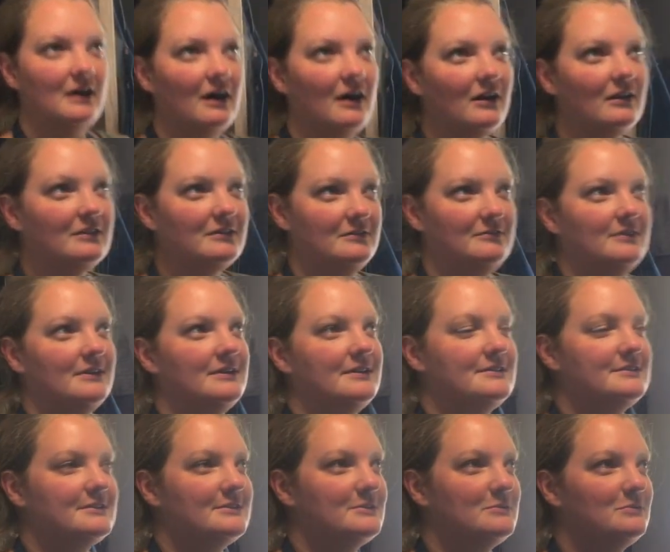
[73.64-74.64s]
all of
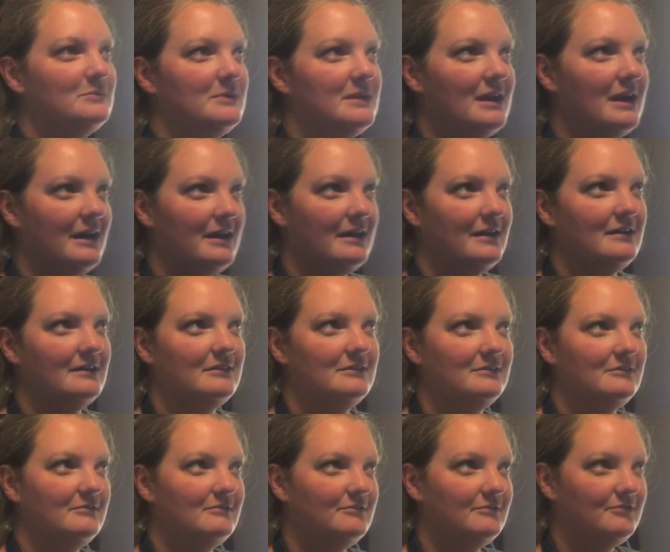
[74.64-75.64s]
us, we
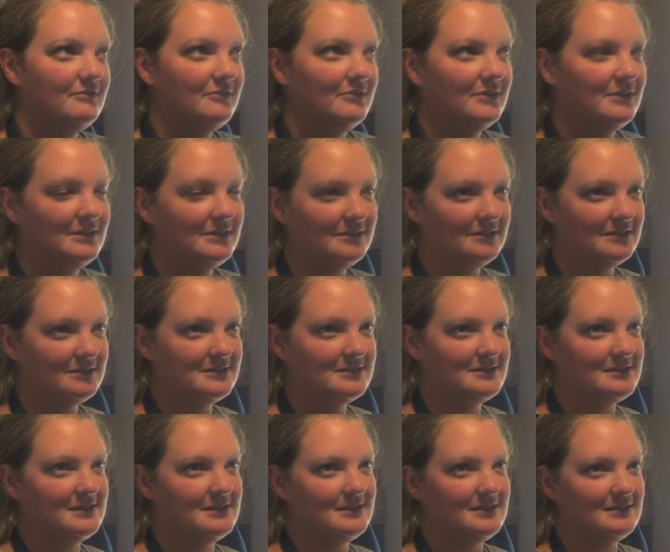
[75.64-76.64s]
have, let's
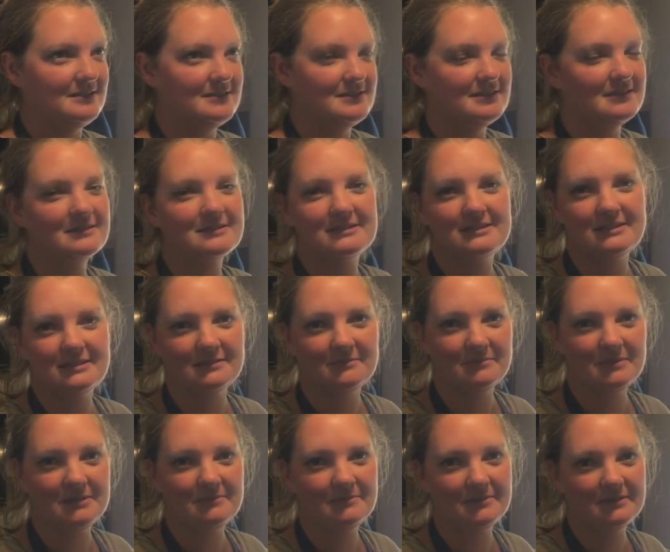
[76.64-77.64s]
see, 16
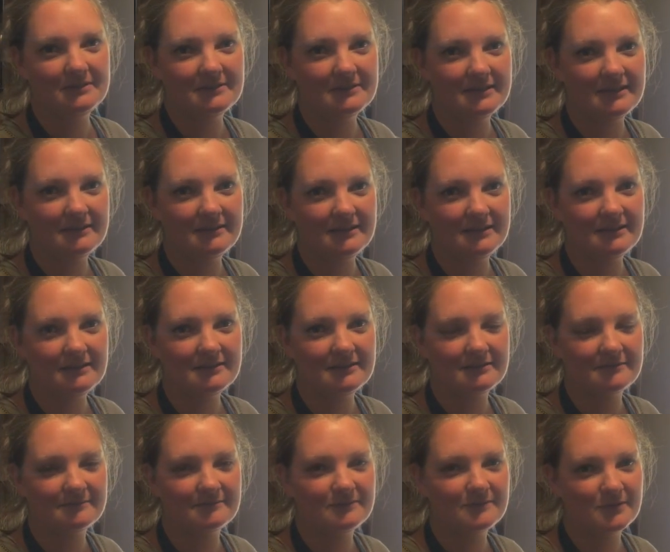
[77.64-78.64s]
people, I think.
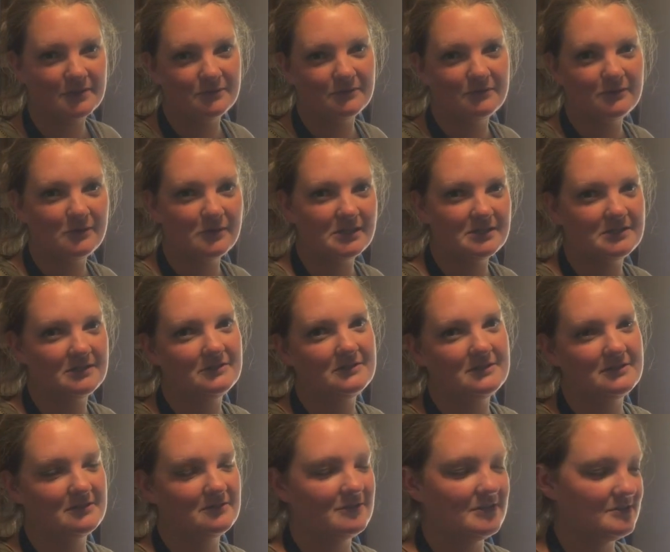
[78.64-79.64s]
So 4
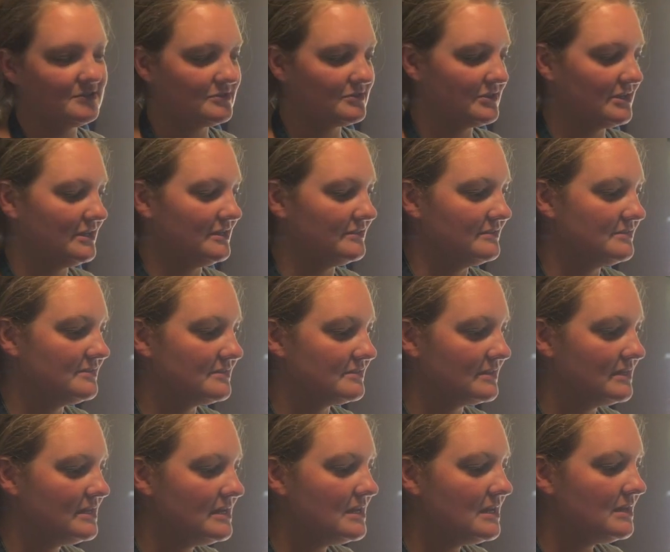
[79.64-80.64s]
adults and the rest are kids.
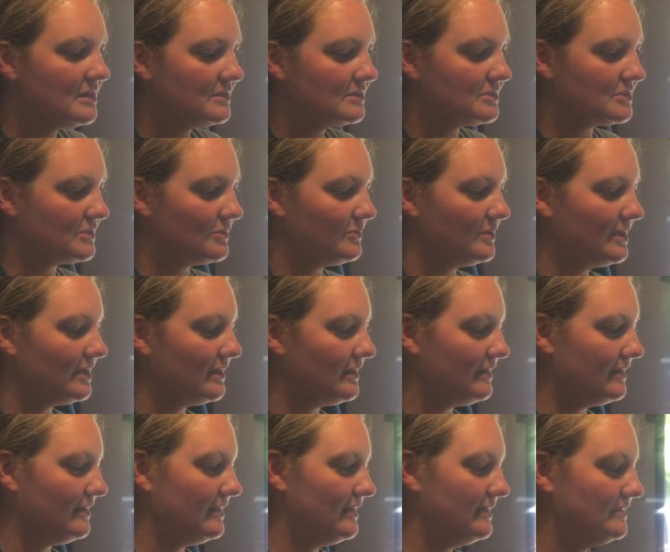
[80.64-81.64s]
So we
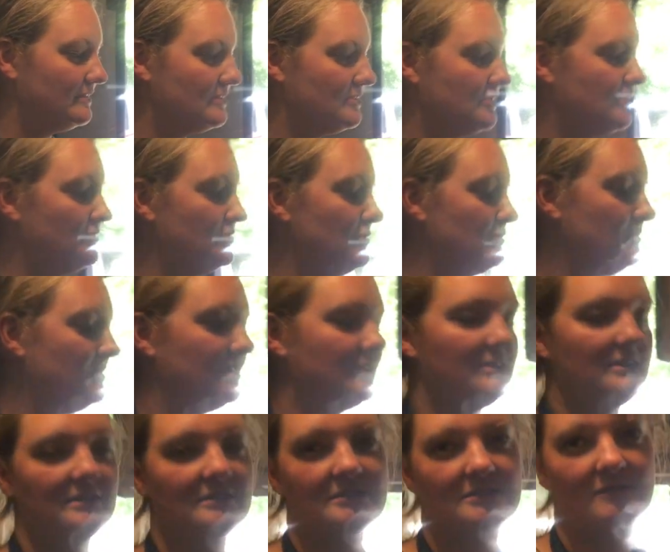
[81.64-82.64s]
got 2 big
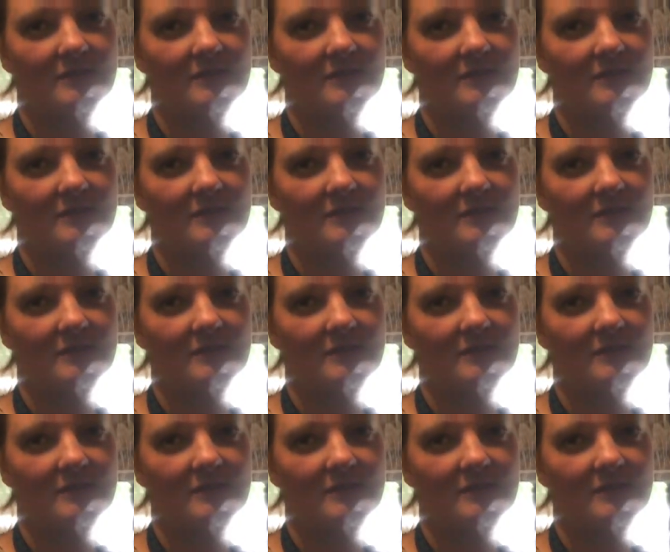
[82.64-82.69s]
things